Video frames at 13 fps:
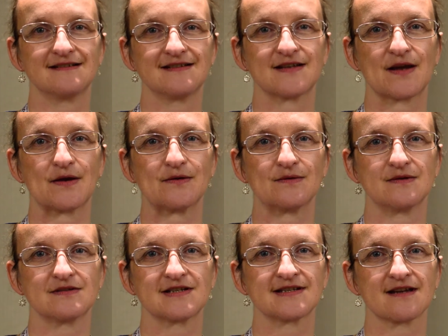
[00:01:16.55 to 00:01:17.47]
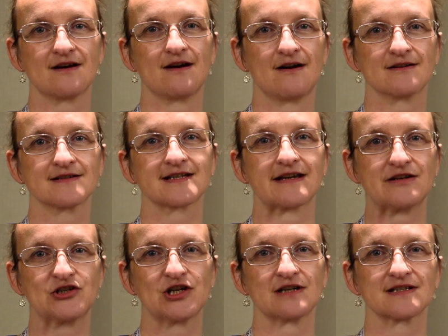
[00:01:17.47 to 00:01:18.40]
So to start
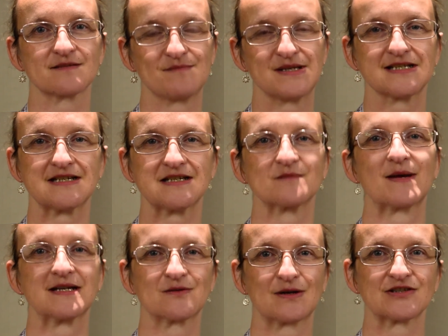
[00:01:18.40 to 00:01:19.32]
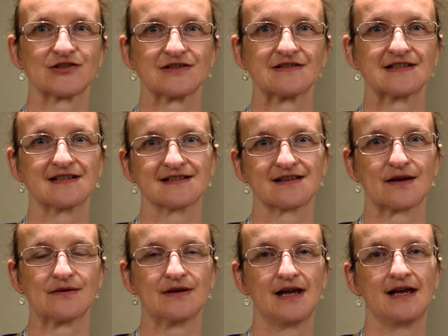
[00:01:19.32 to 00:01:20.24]
asking just business-based questions.
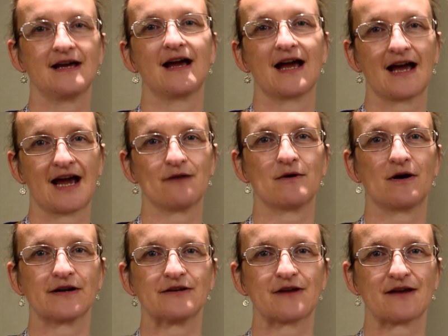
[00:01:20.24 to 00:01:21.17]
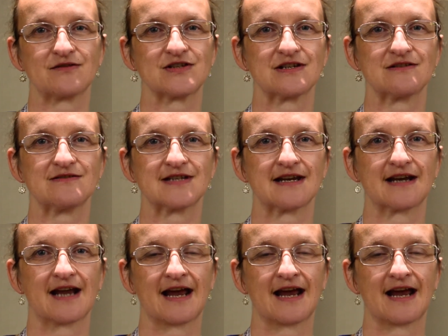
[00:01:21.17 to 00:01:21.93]
So how are you going to use it?